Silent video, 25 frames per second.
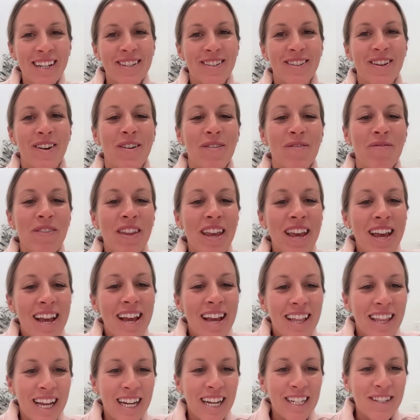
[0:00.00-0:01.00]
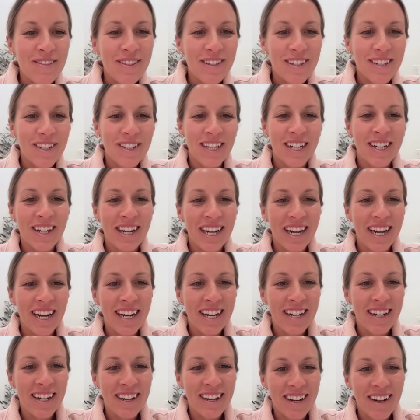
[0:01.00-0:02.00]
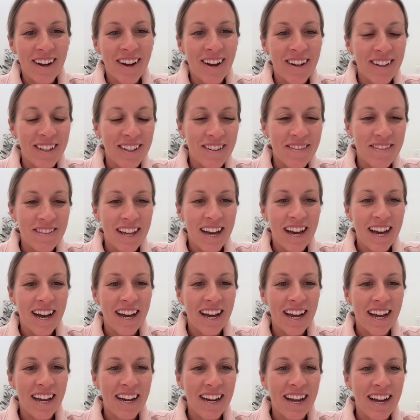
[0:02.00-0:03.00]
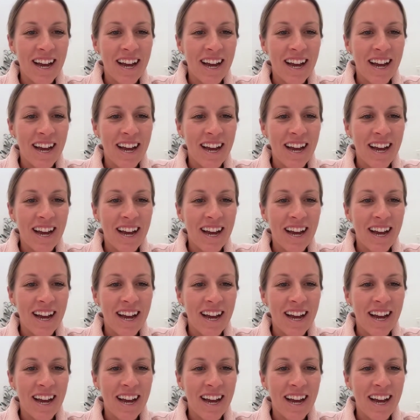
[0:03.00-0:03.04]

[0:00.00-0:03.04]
So, thanks for sharing all of that.